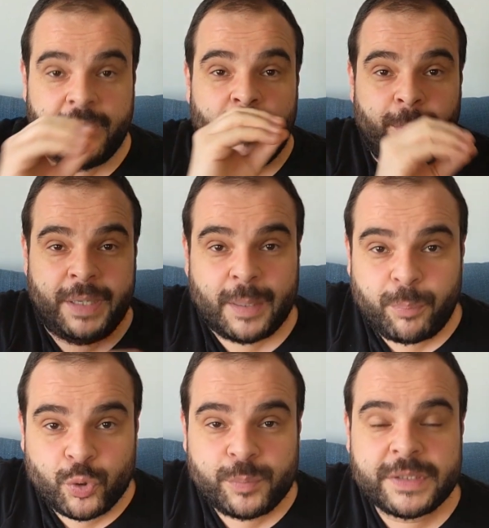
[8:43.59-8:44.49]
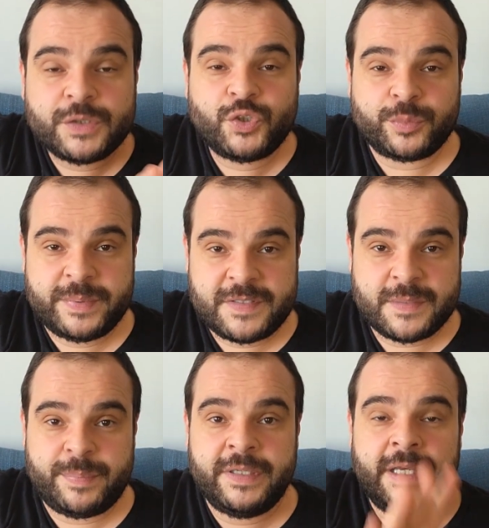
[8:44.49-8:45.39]
Make appointment at your
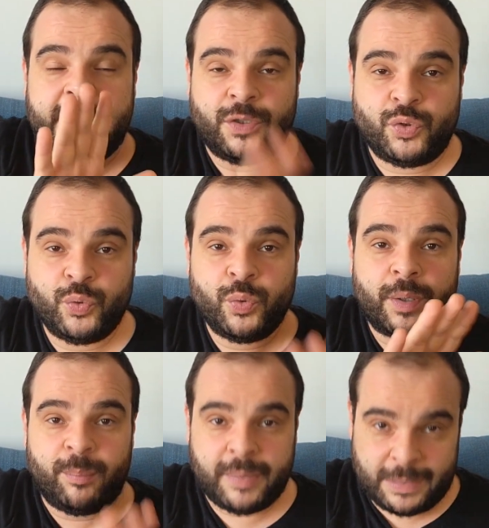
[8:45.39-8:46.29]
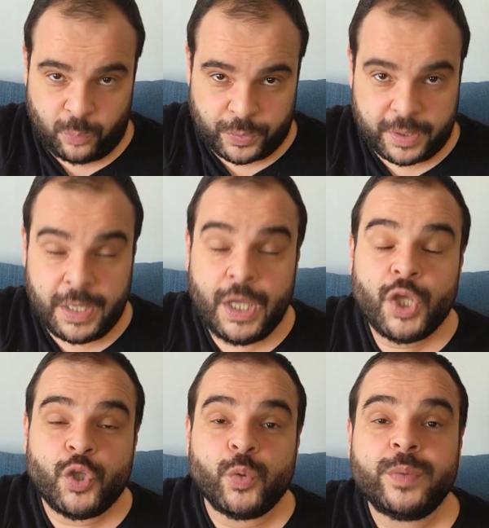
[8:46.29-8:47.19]
PCP and do a blood work.
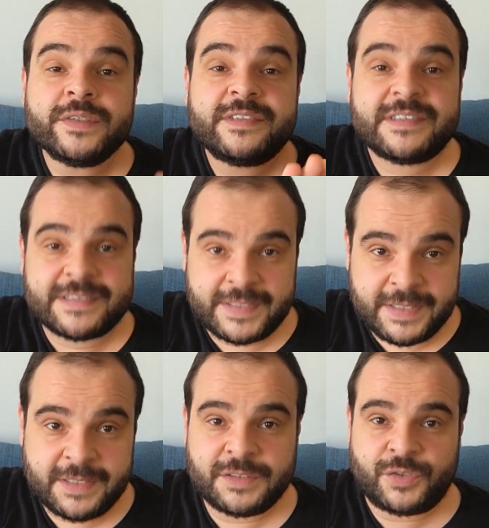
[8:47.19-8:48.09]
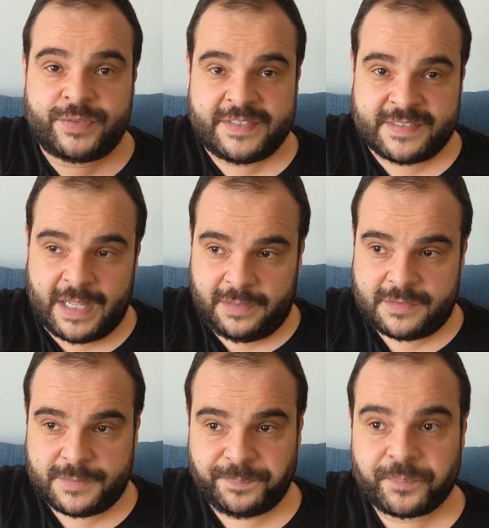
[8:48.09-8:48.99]
You will see the results.